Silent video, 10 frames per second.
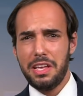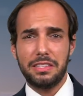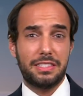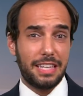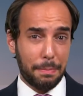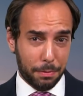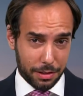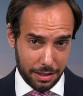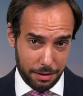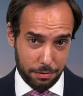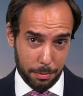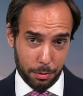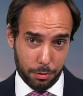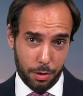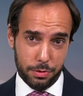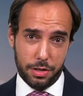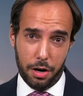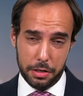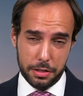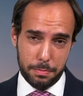Separately from the Rose
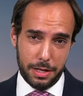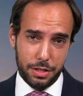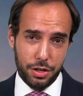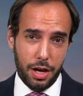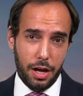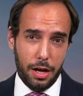Garden speech,